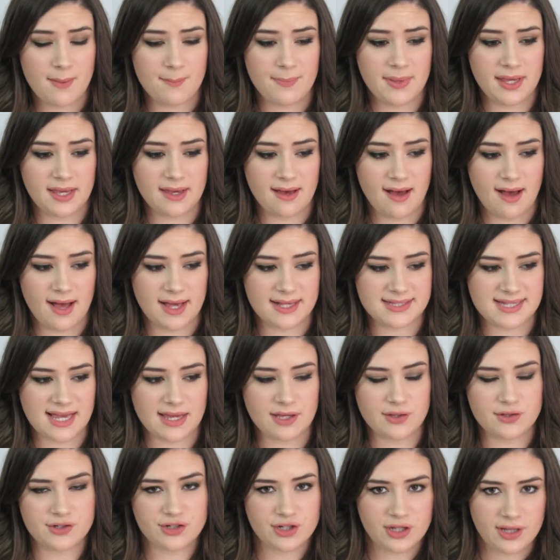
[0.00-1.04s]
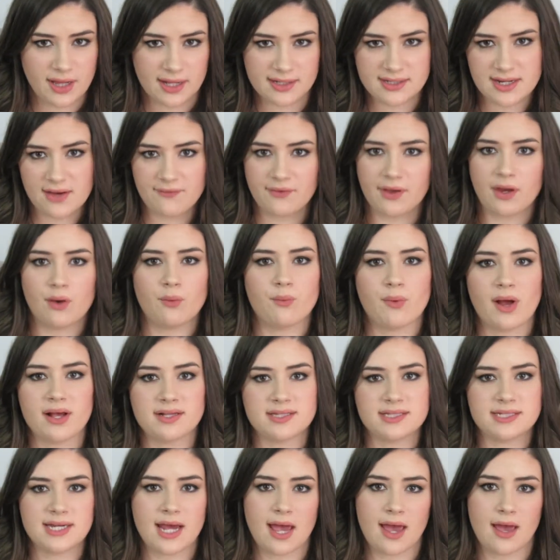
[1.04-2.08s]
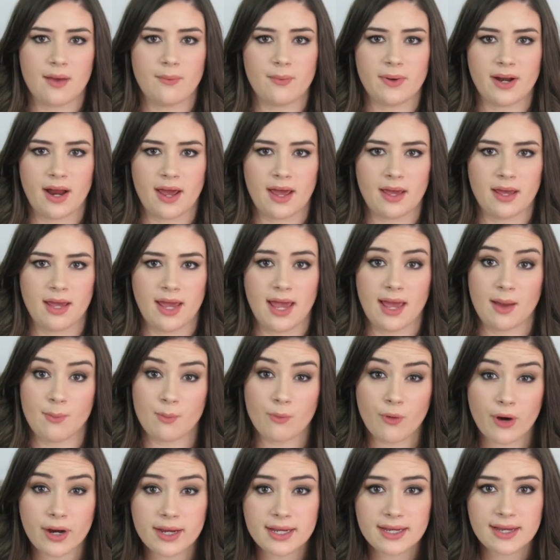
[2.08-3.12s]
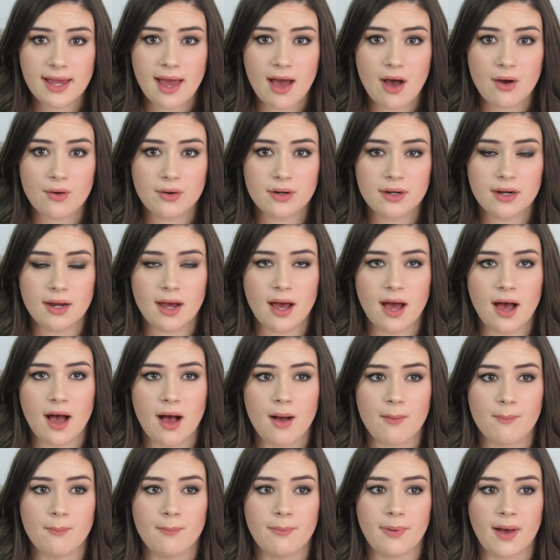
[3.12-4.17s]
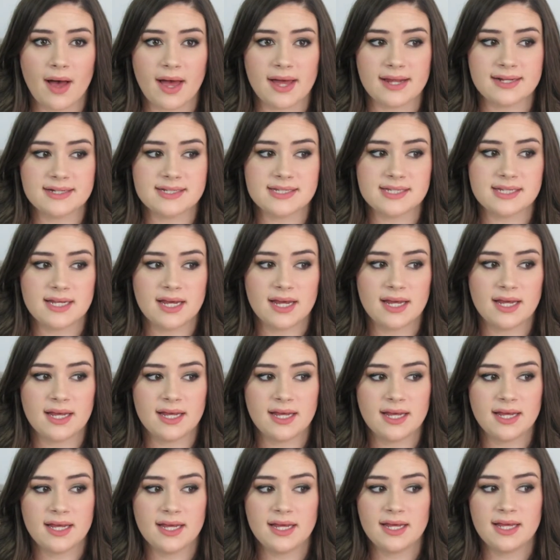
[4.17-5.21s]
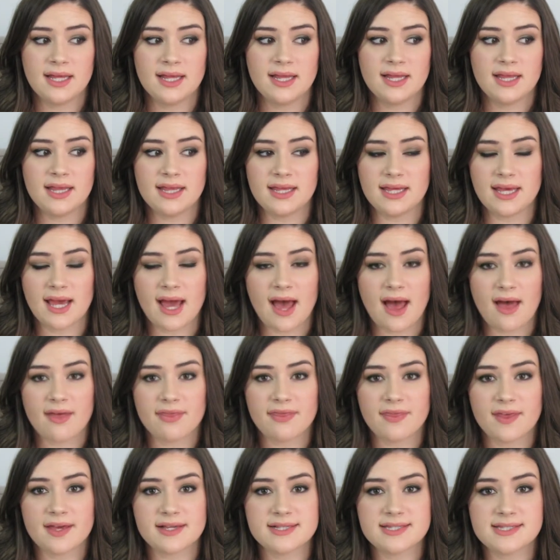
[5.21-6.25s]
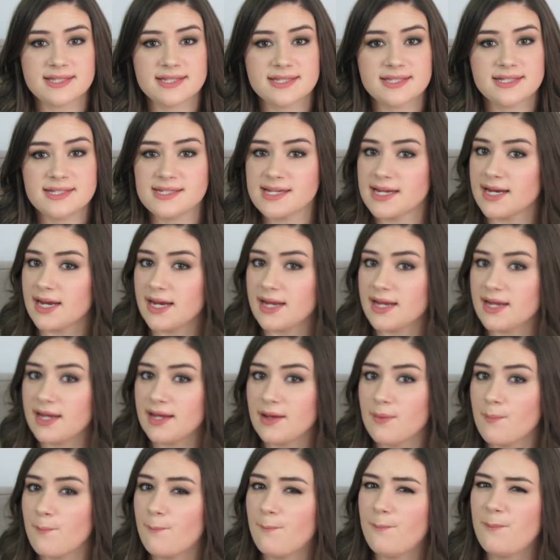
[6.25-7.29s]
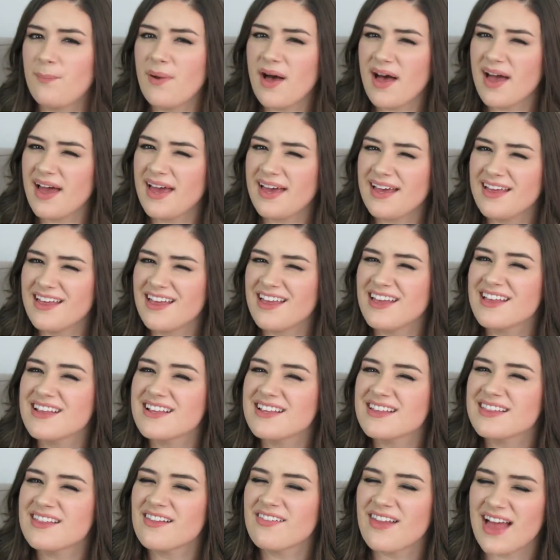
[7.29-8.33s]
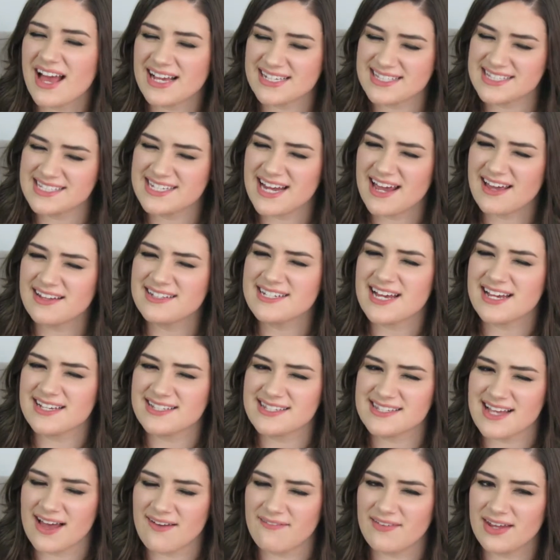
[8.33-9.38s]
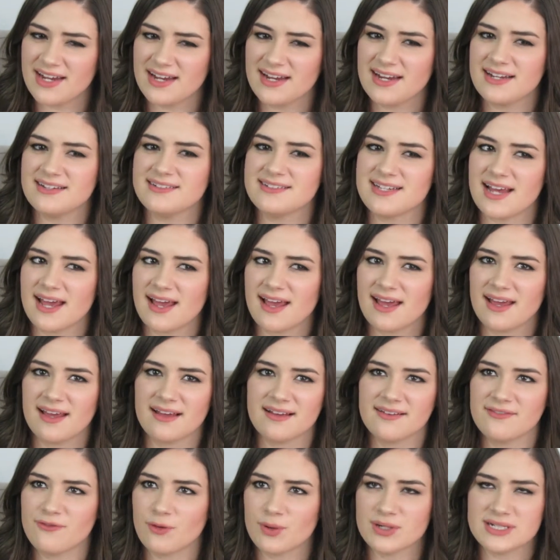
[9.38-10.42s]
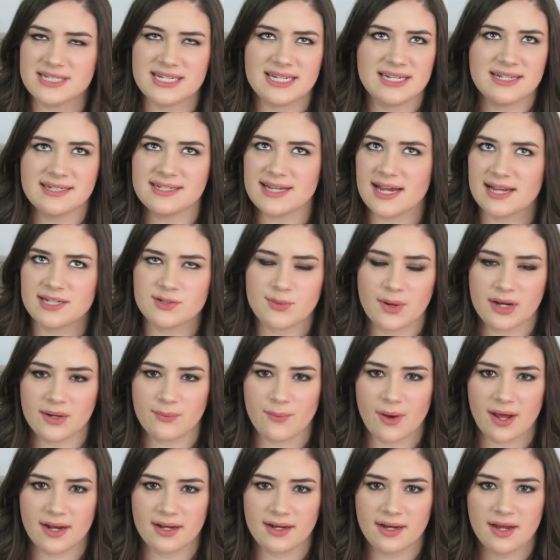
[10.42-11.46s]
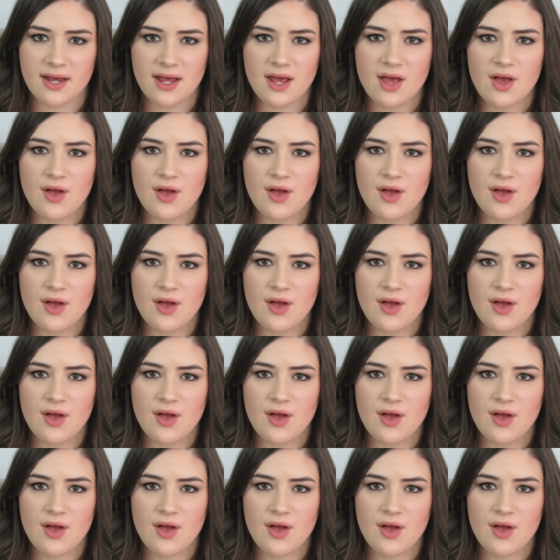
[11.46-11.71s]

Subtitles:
because I usually like to have like a rest day when I am working out, but yeah, this didn't. But the last day, day 7, day 14, day 21,